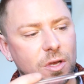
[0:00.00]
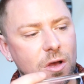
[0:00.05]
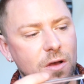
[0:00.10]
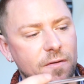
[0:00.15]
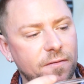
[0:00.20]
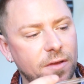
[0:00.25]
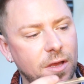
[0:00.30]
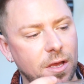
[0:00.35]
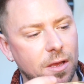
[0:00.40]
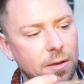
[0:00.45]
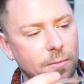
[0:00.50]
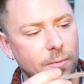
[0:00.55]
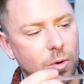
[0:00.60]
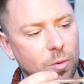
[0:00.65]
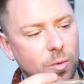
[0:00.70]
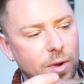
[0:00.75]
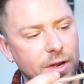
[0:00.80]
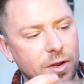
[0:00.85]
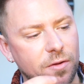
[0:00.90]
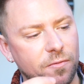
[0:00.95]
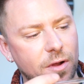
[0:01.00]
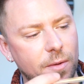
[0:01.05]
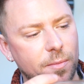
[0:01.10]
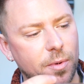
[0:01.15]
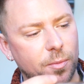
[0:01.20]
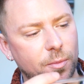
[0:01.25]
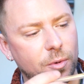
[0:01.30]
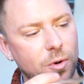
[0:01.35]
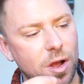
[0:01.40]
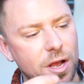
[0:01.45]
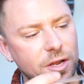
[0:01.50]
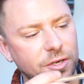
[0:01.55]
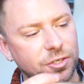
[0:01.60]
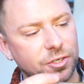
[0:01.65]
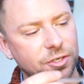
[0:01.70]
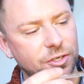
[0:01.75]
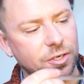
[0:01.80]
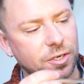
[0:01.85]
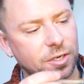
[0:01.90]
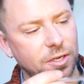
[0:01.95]
off, but when you rub a
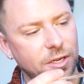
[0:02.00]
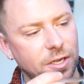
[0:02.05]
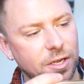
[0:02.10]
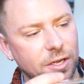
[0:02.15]
brush,